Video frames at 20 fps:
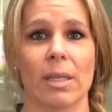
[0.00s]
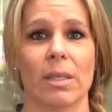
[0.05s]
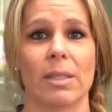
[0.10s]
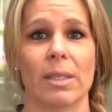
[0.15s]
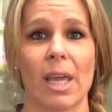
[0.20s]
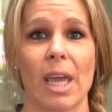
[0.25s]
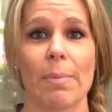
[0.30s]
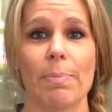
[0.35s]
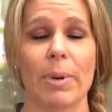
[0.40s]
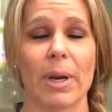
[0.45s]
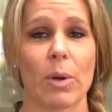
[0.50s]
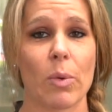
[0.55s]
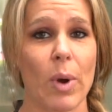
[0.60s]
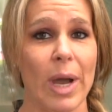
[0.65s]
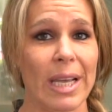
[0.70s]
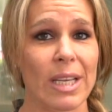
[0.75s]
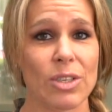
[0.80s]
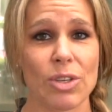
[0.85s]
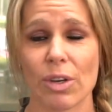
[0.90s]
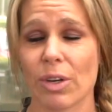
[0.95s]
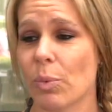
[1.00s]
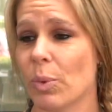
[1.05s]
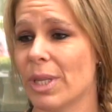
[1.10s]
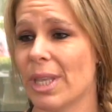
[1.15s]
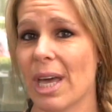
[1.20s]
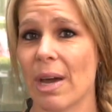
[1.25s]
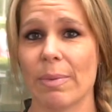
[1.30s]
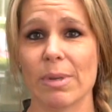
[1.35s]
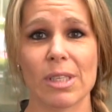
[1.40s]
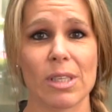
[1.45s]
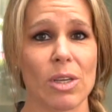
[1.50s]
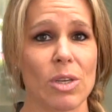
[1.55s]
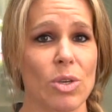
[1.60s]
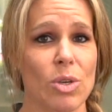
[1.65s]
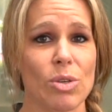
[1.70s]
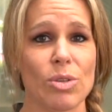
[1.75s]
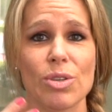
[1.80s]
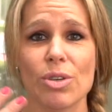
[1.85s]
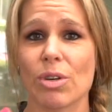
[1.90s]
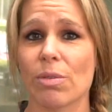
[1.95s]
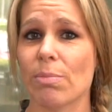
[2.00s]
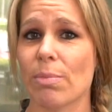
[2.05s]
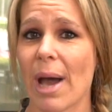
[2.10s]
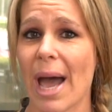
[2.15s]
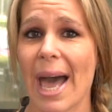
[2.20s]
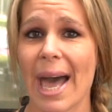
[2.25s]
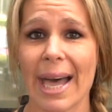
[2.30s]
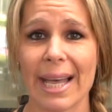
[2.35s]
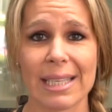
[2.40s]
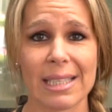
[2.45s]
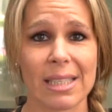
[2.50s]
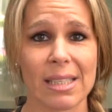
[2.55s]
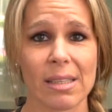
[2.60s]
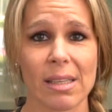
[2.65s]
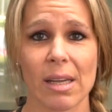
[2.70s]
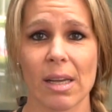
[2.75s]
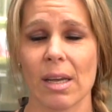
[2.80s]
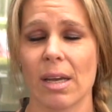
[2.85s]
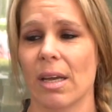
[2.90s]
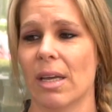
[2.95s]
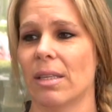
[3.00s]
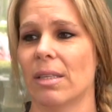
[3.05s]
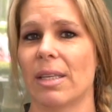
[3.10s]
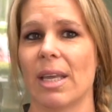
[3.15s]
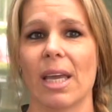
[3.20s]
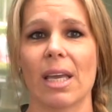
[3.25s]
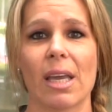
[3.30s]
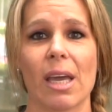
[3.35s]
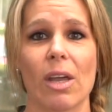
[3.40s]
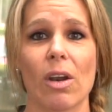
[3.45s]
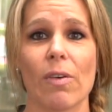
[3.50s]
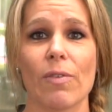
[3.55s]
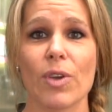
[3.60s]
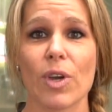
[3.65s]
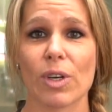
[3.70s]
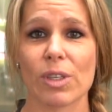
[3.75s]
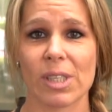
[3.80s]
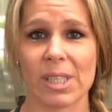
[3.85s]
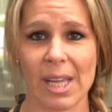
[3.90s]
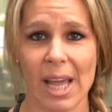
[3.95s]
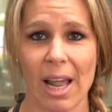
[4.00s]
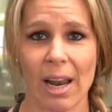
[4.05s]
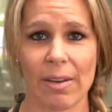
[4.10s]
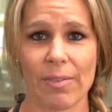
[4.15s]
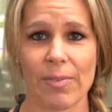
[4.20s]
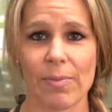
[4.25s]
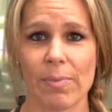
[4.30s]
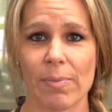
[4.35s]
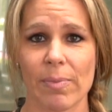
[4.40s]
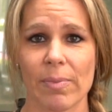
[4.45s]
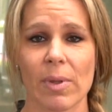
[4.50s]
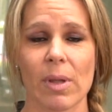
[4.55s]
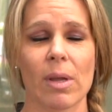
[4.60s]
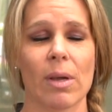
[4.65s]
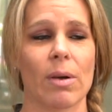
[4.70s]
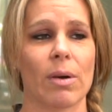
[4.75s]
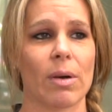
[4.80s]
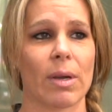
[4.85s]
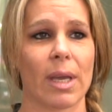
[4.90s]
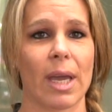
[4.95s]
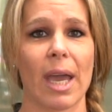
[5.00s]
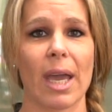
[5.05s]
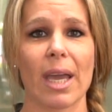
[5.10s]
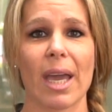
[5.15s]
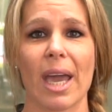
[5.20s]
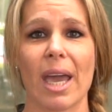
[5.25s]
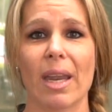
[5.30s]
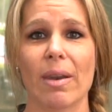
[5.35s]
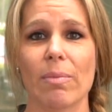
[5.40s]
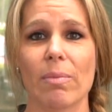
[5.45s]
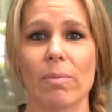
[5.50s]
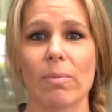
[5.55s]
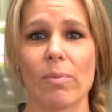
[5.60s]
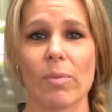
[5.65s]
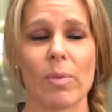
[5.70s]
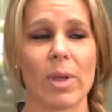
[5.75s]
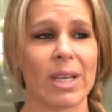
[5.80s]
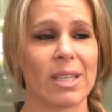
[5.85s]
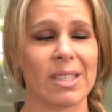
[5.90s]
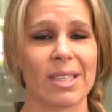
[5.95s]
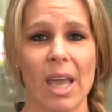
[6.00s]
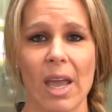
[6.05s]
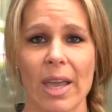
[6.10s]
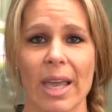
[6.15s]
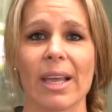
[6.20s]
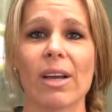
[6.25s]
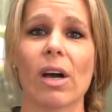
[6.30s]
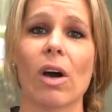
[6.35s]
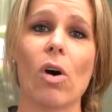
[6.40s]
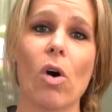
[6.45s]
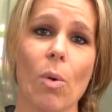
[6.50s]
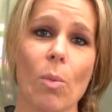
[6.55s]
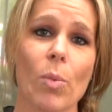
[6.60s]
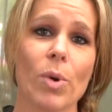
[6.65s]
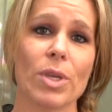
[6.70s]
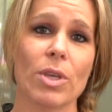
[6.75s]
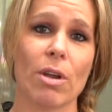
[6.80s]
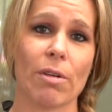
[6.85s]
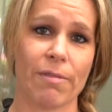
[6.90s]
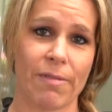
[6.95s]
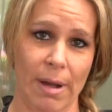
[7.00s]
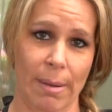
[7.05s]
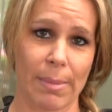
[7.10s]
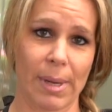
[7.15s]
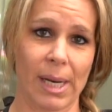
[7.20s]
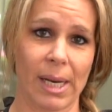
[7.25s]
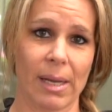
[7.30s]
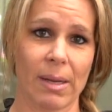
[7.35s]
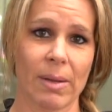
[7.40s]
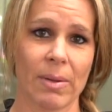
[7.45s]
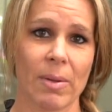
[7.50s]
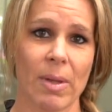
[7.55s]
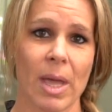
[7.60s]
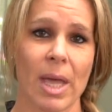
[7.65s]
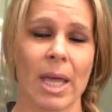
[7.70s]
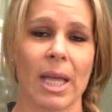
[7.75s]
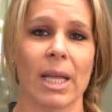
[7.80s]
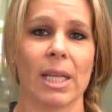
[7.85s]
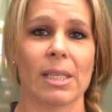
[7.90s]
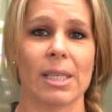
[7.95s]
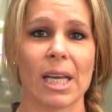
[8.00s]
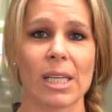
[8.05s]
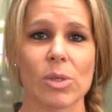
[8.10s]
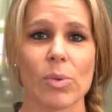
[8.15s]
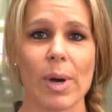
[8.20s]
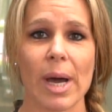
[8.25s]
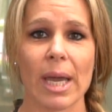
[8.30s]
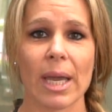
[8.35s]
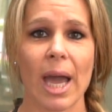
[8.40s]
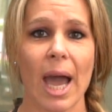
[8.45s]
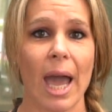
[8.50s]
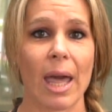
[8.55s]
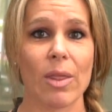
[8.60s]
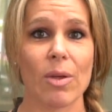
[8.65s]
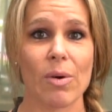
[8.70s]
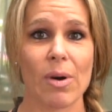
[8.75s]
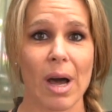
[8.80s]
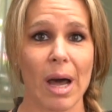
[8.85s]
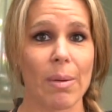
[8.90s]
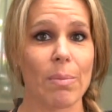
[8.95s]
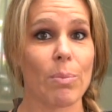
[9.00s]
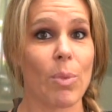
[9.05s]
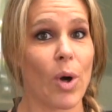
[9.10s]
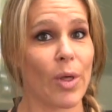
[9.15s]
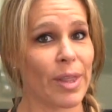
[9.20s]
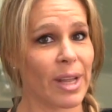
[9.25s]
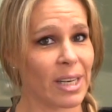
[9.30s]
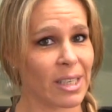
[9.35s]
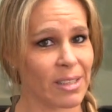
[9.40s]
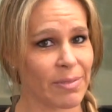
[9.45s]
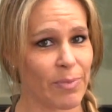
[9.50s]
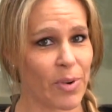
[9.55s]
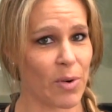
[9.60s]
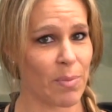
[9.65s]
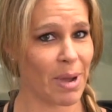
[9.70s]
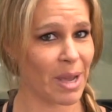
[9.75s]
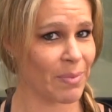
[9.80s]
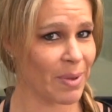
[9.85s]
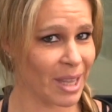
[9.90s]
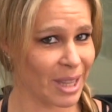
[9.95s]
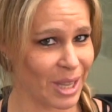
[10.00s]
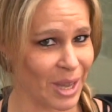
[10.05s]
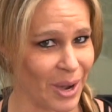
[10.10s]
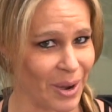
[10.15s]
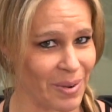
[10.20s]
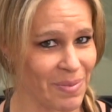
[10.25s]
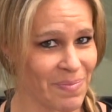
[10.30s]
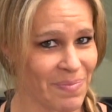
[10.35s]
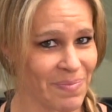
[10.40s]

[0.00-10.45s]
Take precaution with everything, use your mask, take care of yourself, okay? And stay home with your family. That's why I don't have models for my video.